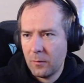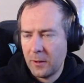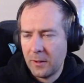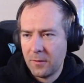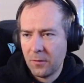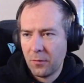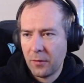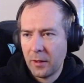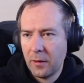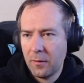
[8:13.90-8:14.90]
It is an
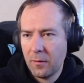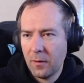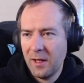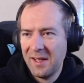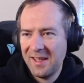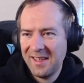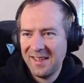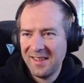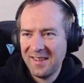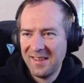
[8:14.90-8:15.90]
array list.
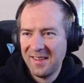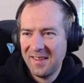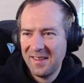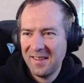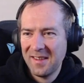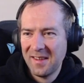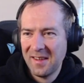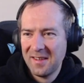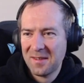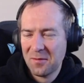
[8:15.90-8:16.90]

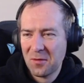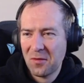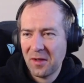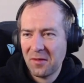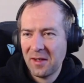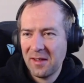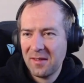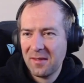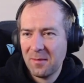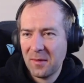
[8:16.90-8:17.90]
List of string
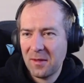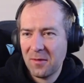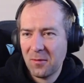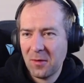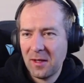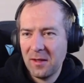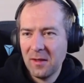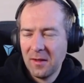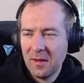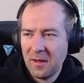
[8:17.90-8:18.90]
arrays, because we
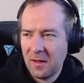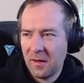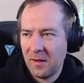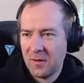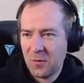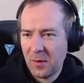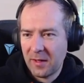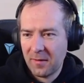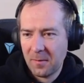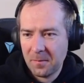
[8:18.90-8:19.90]

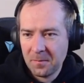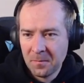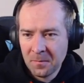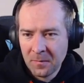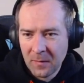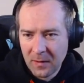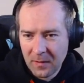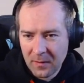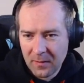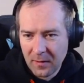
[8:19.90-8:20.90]
split.
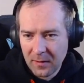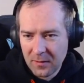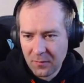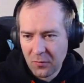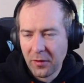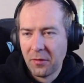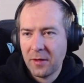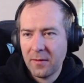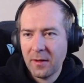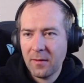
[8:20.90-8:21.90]
It's a list of string
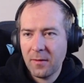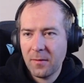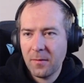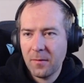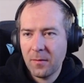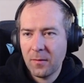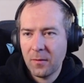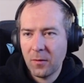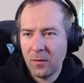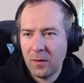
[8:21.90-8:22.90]
arrays, yes.
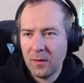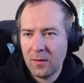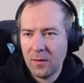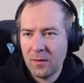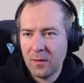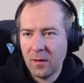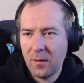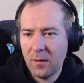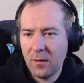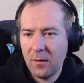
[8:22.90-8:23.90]
So this is a